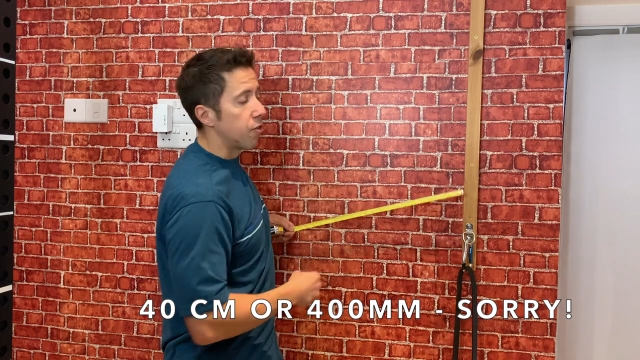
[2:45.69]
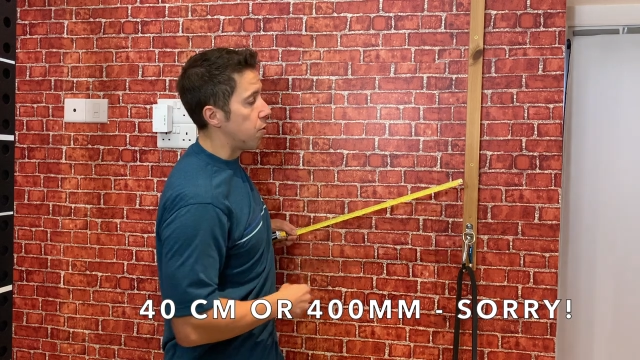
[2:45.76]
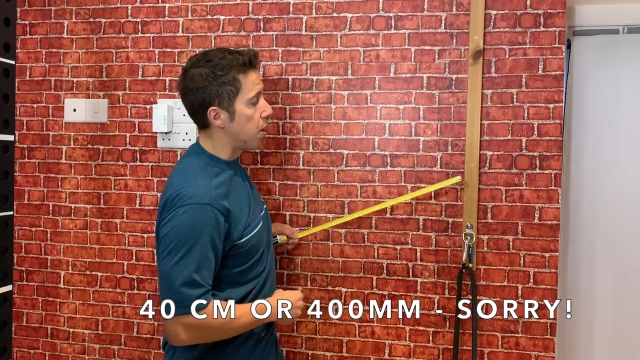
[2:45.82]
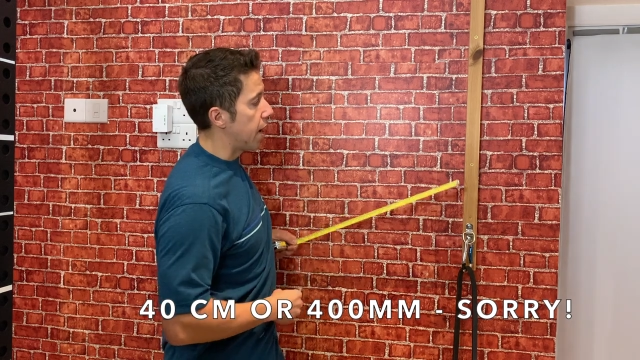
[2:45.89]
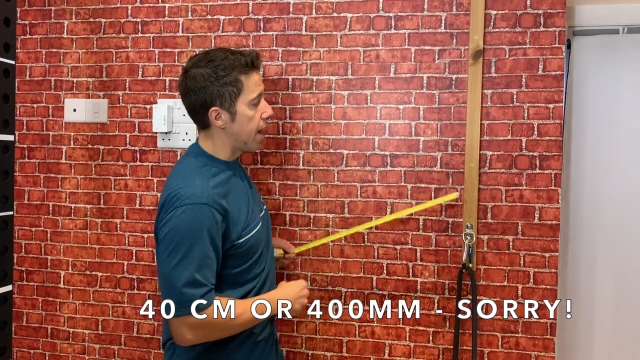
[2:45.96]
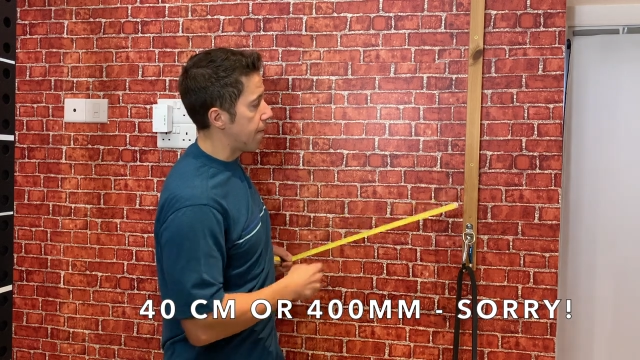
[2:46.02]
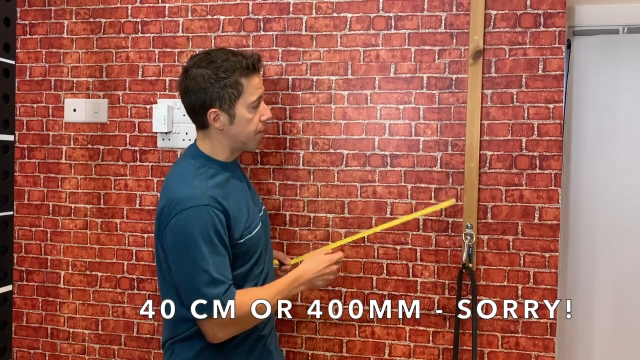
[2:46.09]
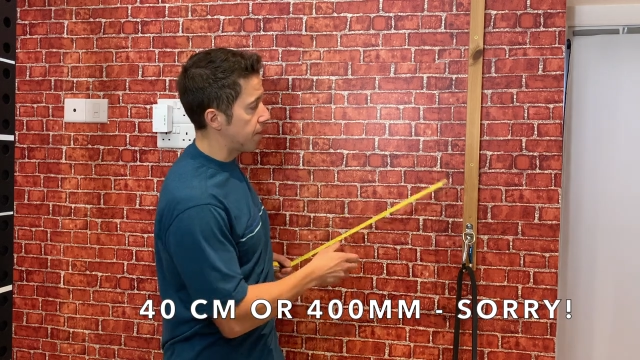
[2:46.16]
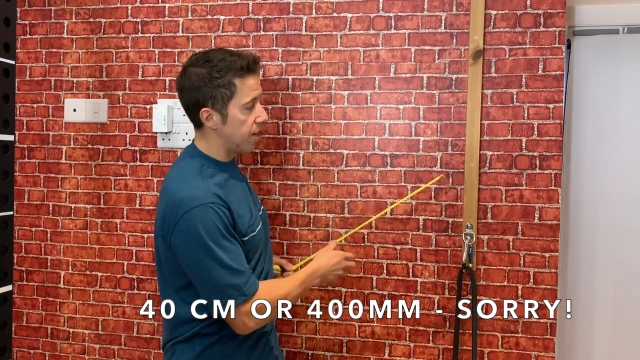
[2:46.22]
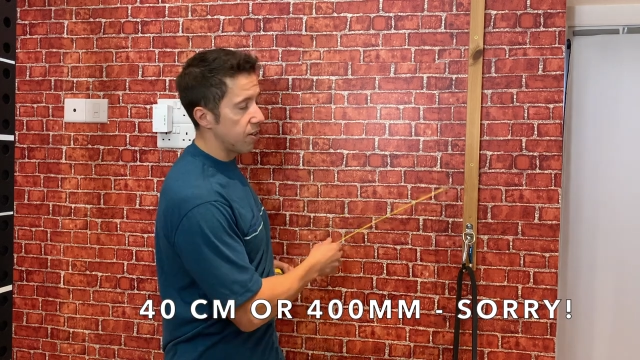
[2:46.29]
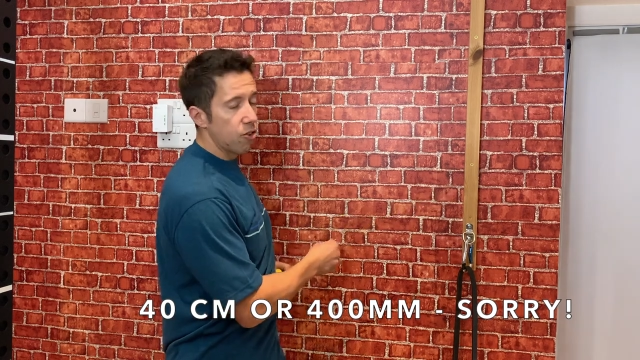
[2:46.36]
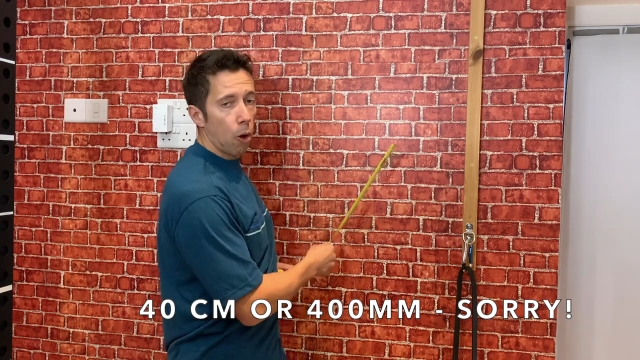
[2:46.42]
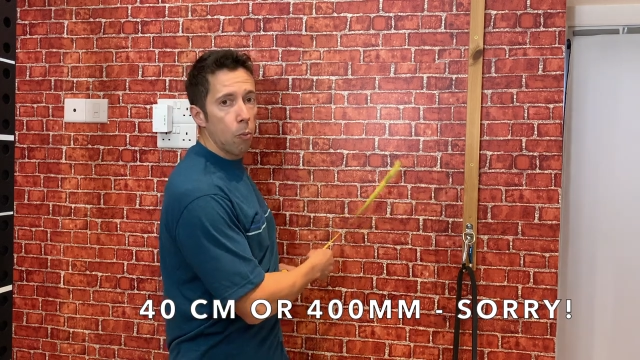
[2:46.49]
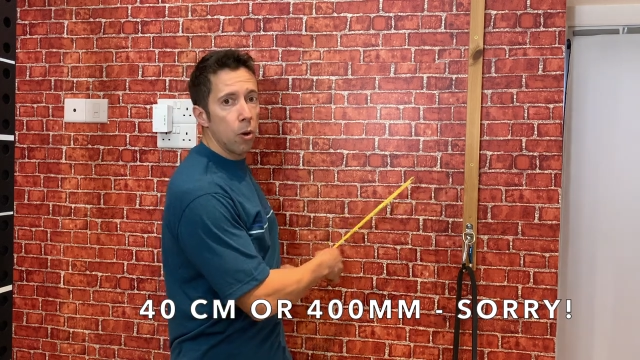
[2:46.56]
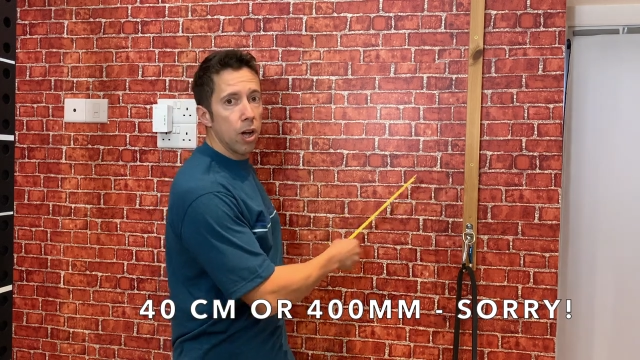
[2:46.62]
left here.
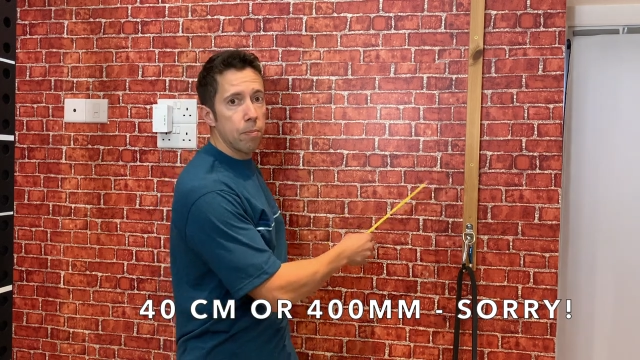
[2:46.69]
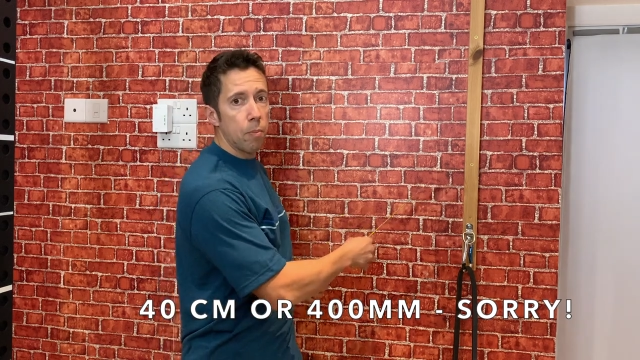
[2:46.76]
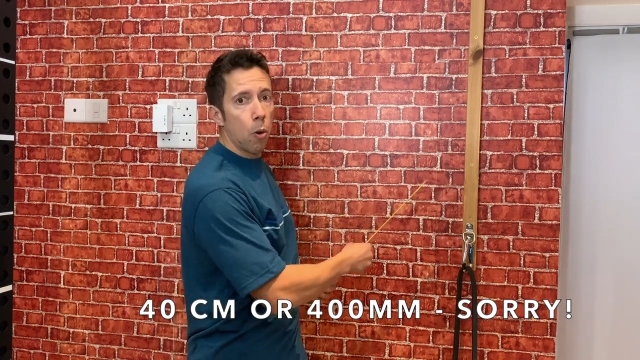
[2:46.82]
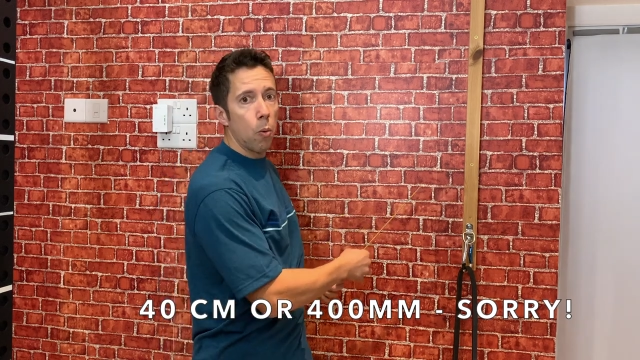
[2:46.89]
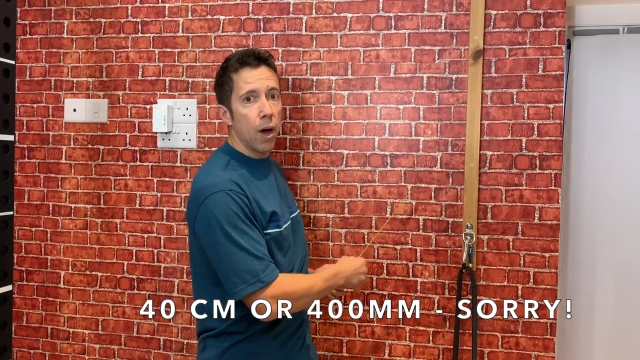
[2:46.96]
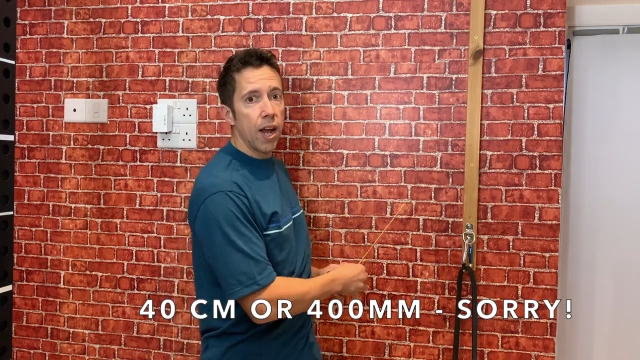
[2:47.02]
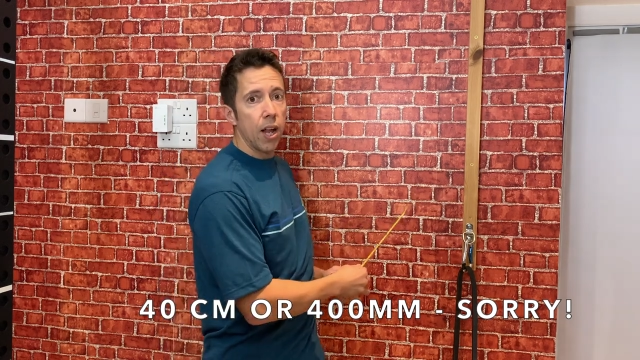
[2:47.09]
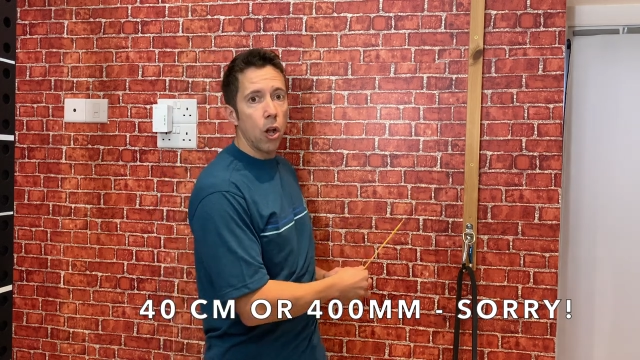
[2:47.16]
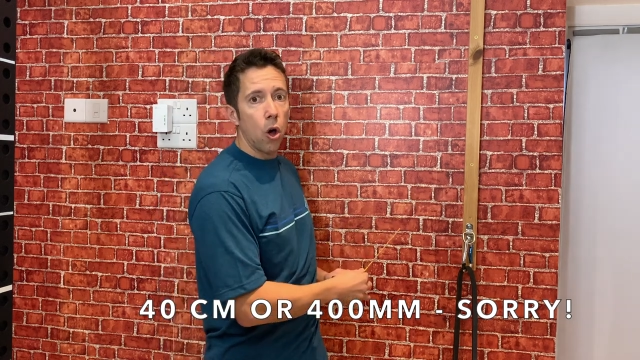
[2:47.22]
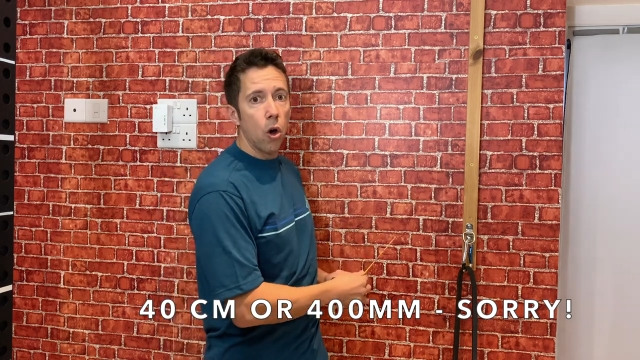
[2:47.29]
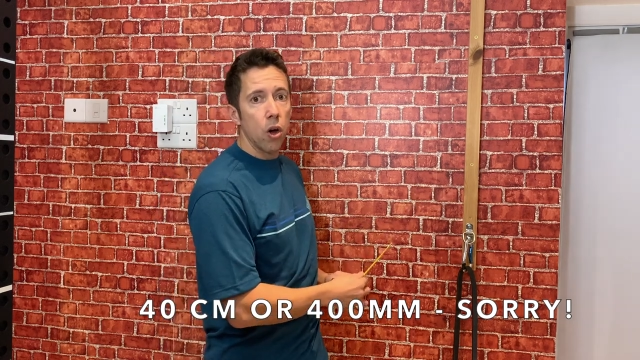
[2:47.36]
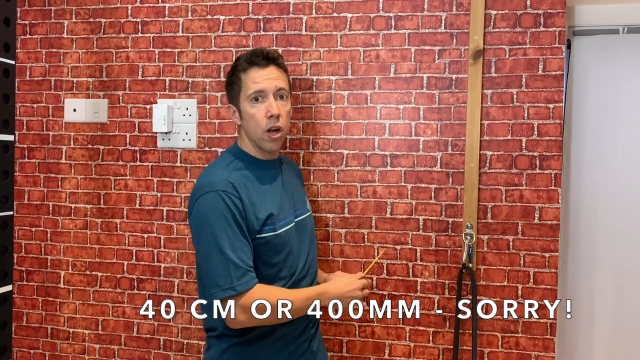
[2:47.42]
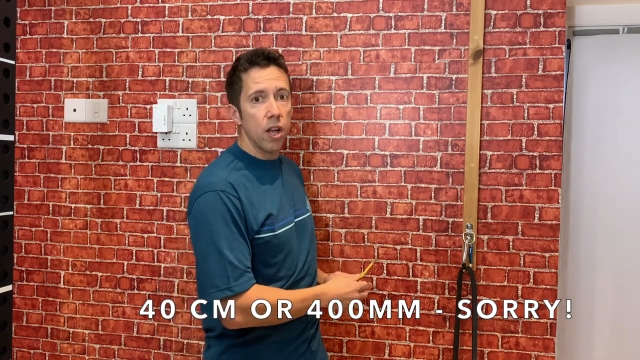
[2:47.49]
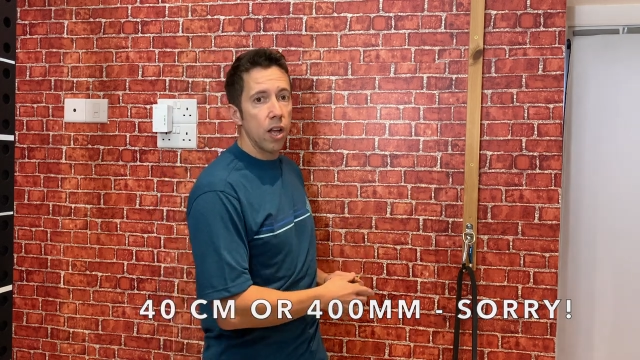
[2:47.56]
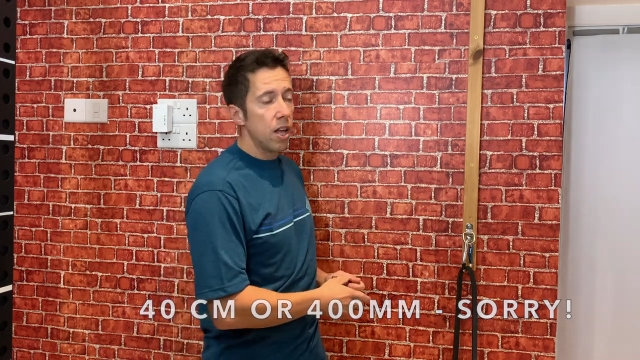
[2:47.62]
So I worked my way
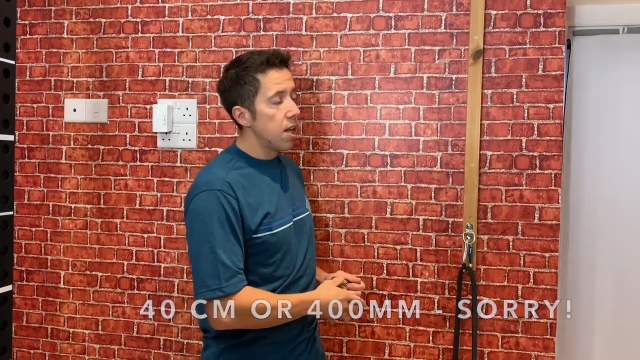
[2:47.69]
along,